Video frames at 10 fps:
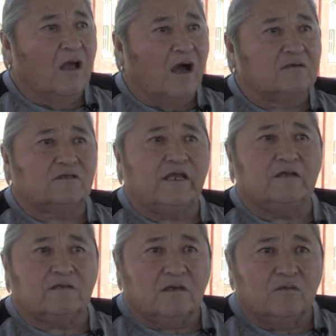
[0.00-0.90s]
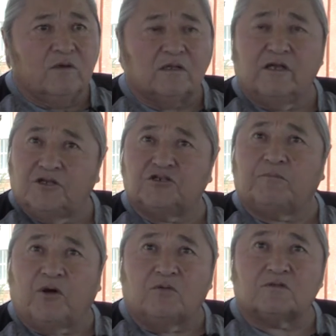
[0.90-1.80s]
i would seen some with a hitching
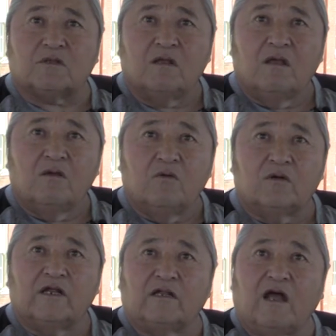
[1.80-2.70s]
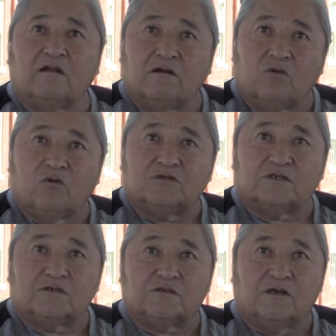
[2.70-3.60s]
post where they tied their
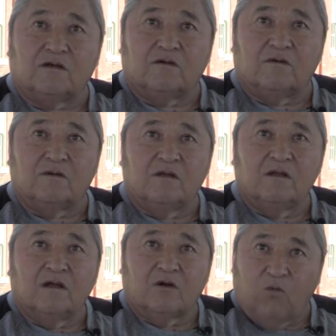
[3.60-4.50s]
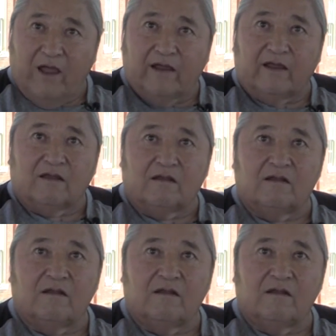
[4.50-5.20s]
horses, you know, a wagon.